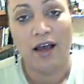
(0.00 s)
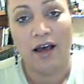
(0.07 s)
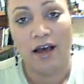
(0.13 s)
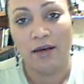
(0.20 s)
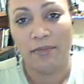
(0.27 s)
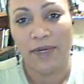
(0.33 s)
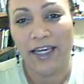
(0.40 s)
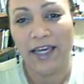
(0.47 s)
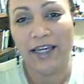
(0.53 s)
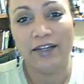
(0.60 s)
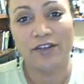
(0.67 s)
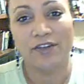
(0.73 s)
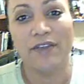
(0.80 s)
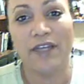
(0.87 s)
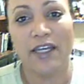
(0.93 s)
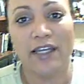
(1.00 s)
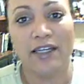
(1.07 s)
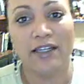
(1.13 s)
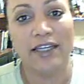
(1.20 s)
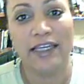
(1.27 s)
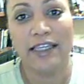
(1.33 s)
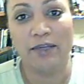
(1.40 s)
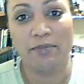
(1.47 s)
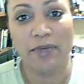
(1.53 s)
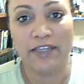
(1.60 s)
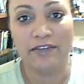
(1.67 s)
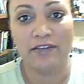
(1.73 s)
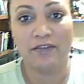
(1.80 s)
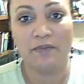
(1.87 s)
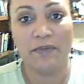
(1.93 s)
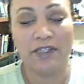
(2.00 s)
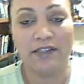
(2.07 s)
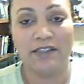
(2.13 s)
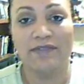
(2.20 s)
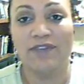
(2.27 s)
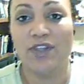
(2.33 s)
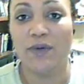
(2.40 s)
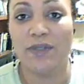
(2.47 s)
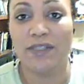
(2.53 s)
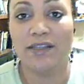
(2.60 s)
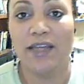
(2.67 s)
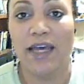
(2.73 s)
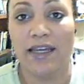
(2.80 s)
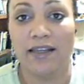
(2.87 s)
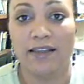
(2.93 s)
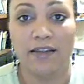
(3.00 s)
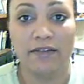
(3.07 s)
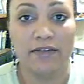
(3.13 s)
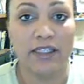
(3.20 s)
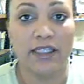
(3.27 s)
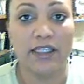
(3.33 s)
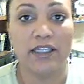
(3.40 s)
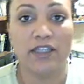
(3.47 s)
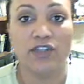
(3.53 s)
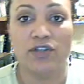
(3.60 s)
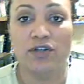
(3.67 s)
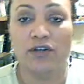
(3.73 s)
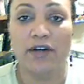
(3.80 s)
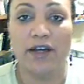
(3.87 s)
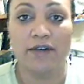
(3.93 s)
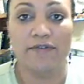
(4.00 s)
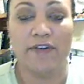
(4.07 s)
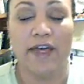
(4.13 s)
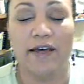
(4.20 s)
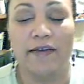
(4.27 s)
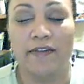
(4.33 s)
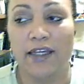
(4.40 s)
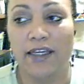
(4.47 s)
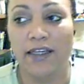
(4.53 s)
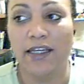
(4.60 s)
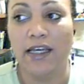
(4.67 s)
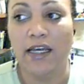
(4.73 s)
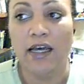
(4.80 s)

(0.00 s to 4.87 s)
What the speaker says: I kind of do that on a daily basis because even though it's not a leave-in conditioner, I found that